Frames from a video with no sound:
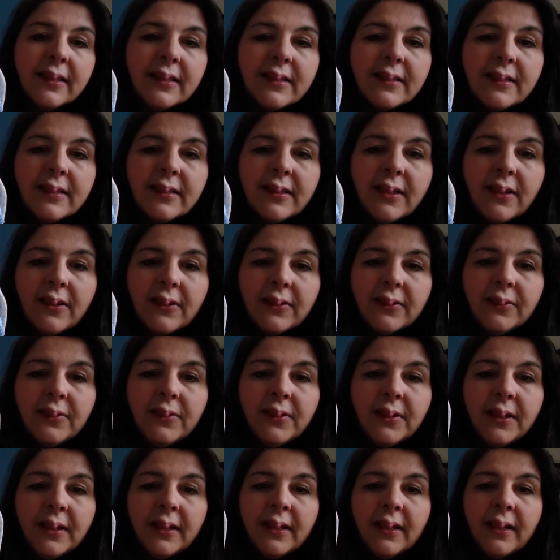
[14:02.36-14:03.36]

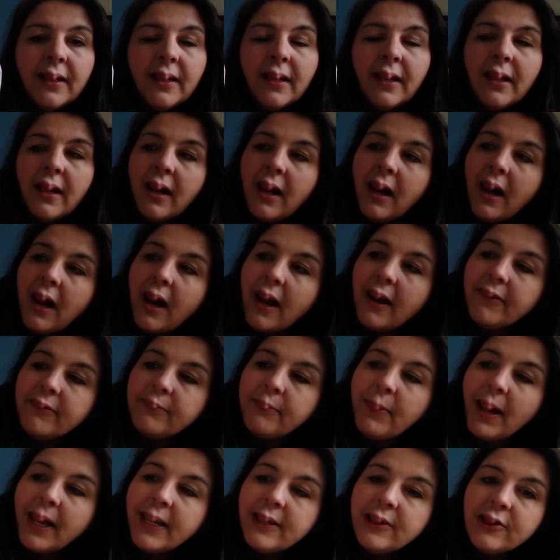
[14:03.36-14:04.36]
So I've
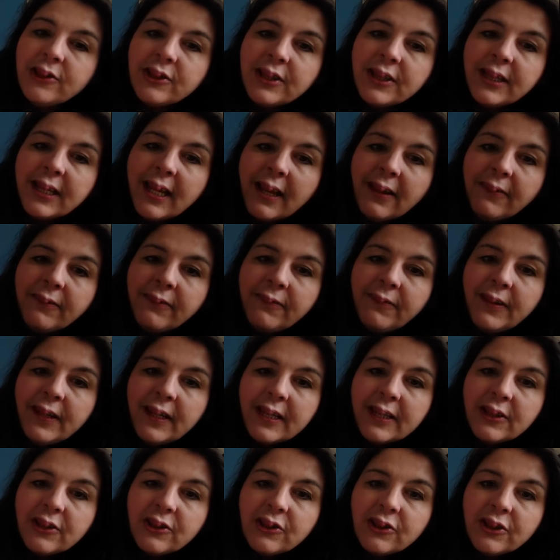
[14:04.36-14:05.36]
managed to get
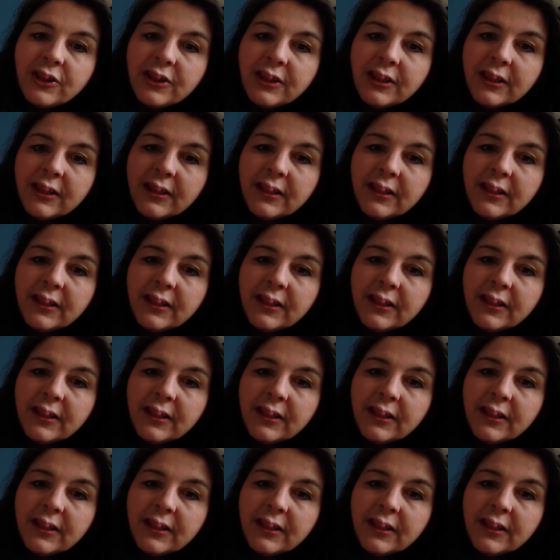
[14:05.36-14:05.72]
finished